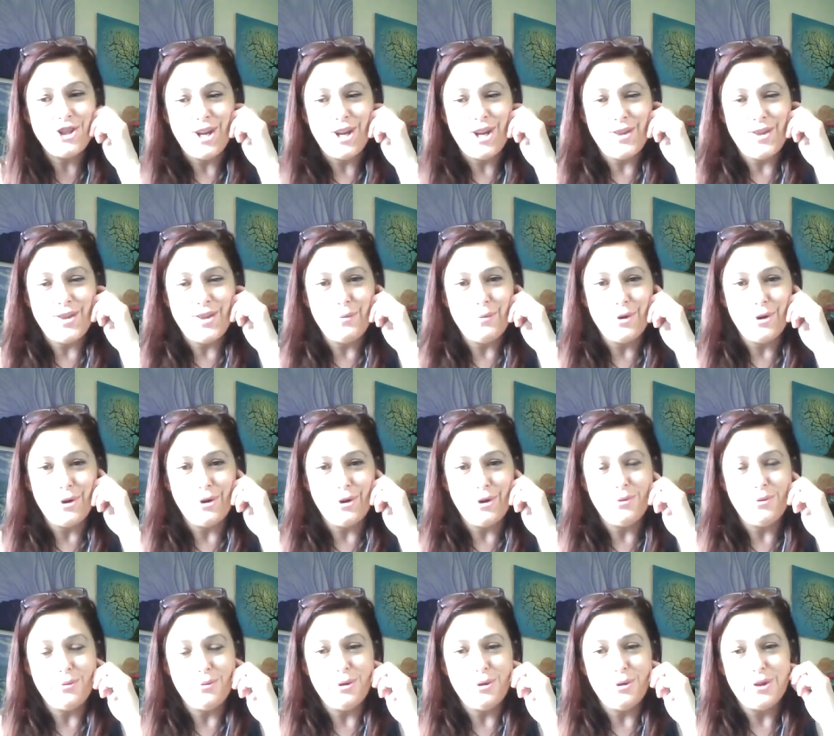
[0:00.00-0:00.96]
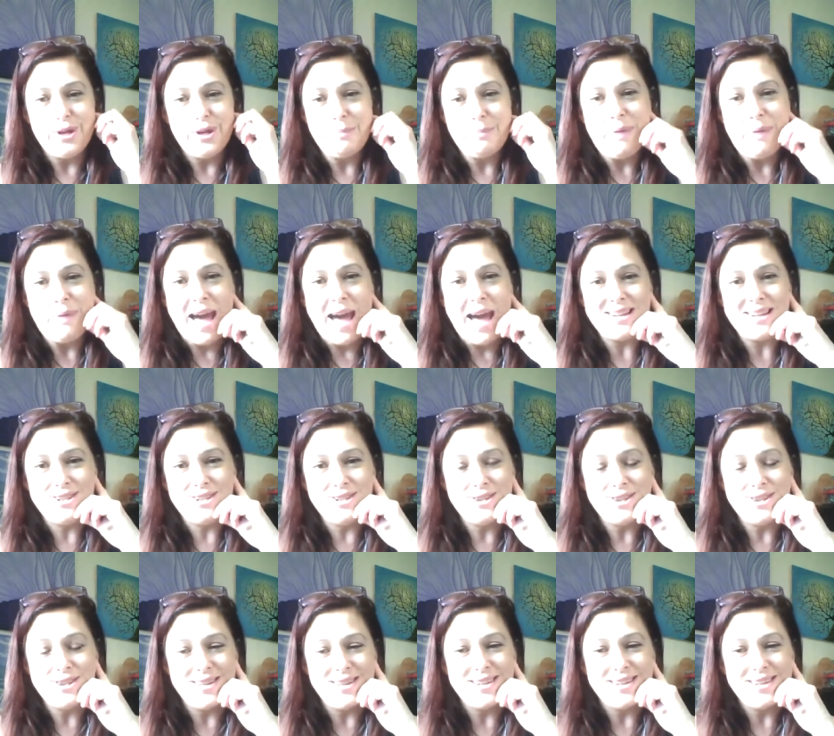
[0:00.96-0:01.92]
and then we'll get back to
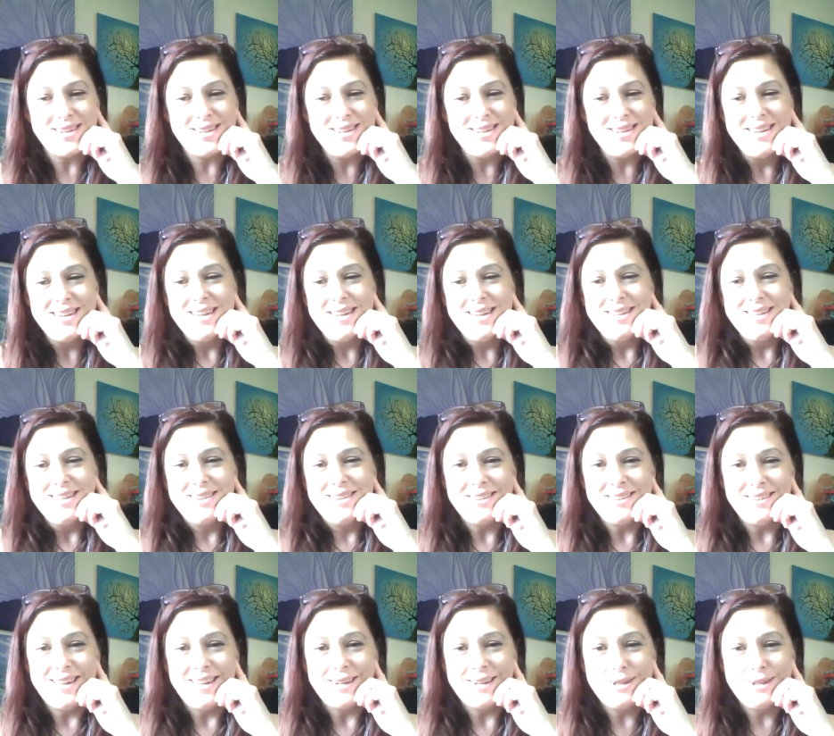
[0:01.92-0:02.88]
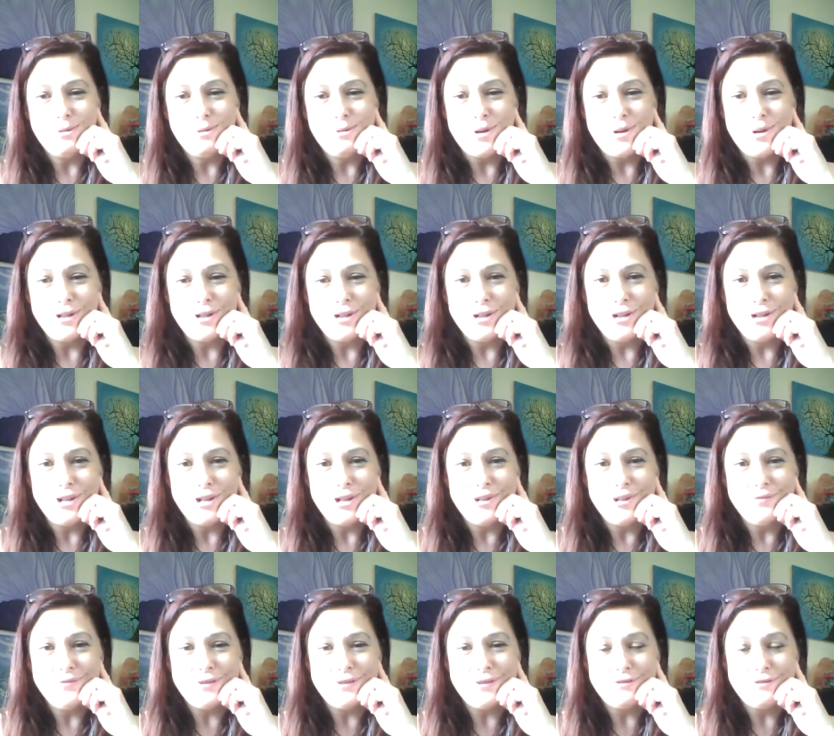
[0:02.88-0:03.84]
the lucky winner
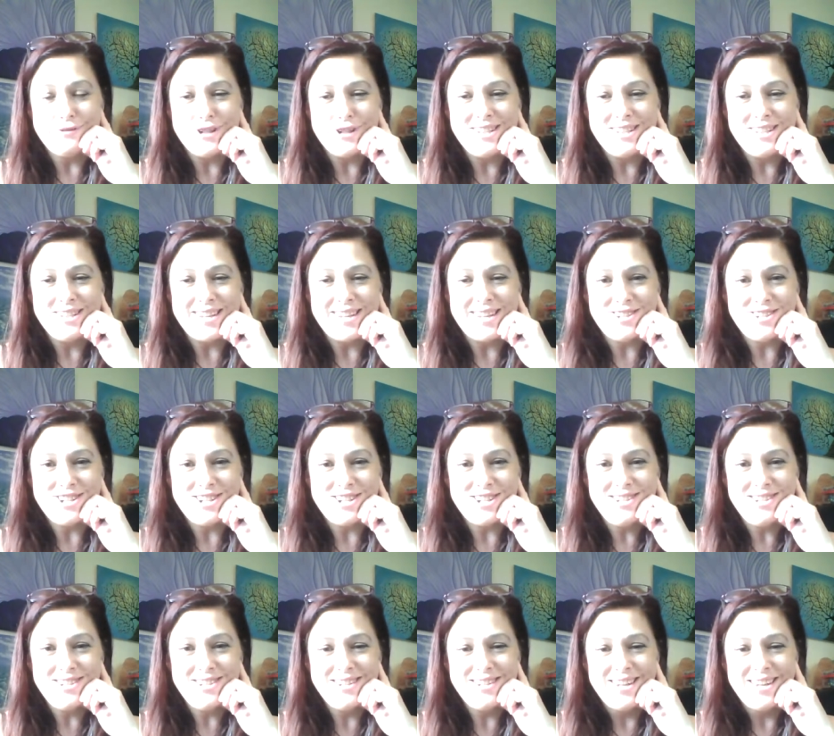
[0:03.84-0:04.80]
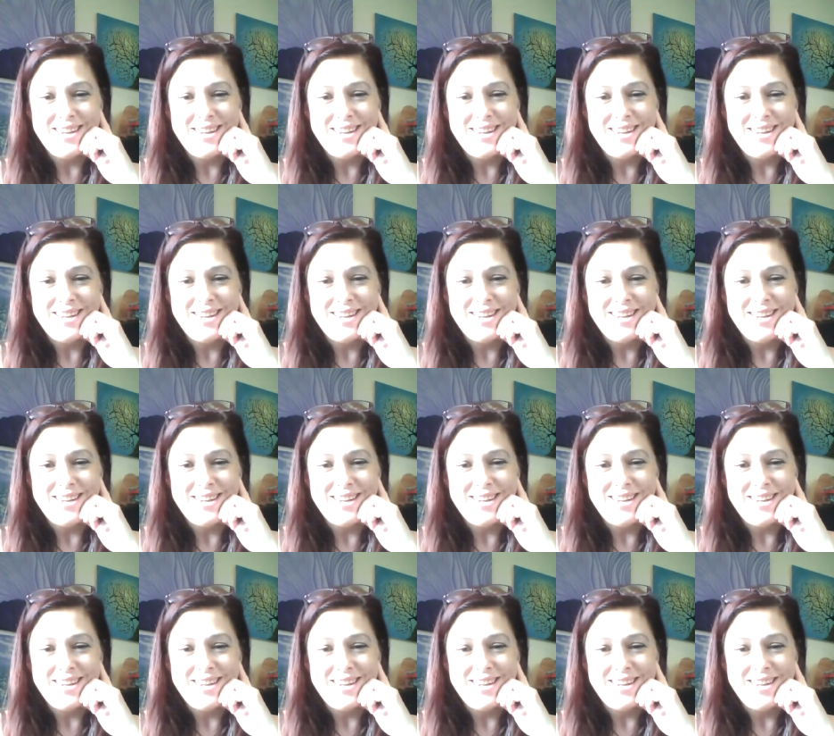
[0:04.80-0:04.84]
of the free session.